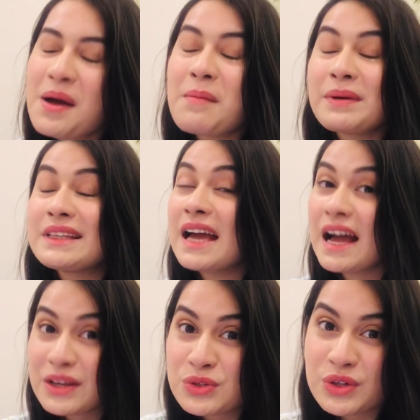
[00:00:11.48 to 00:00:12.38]
But the
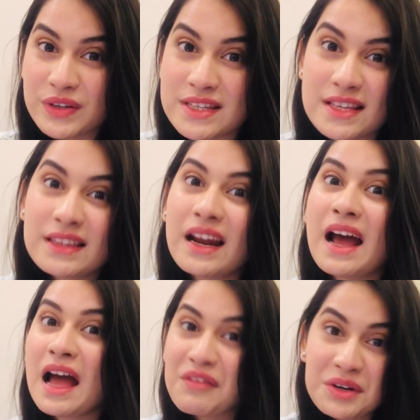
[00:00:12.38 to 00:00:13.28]
actual reason that I
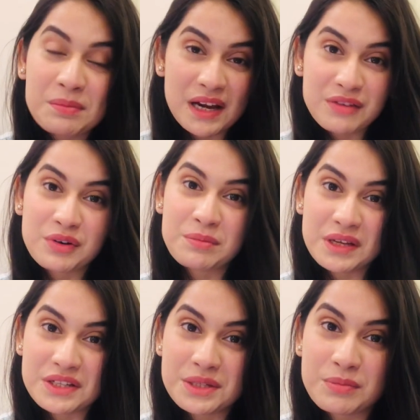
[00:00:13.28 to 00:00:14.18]
haven't applied for a
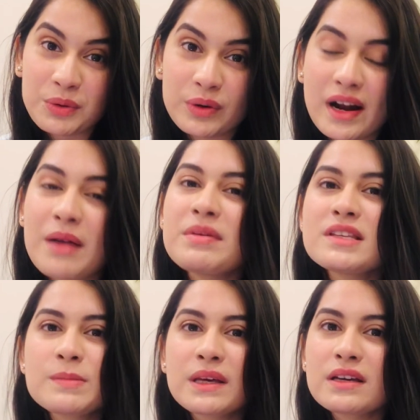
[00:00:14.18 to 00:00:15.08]
PhD program
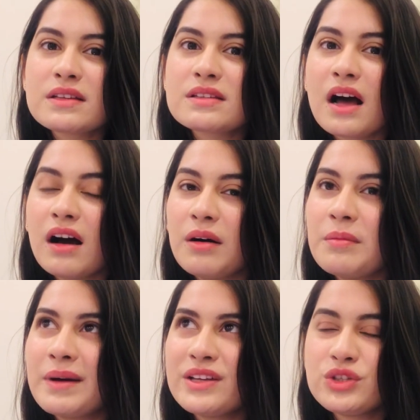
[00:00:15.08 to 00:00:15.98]
is because
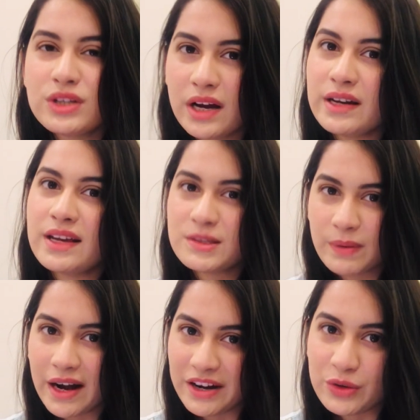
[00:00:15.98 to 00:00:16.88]
my GRE
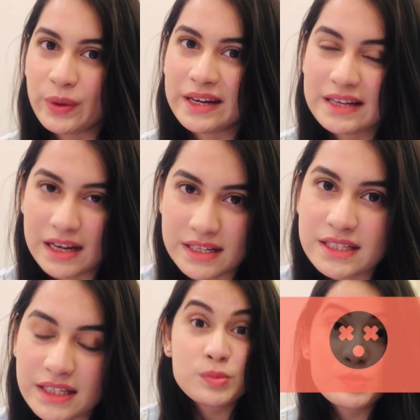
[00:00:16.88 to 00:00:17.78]
expired in 2019.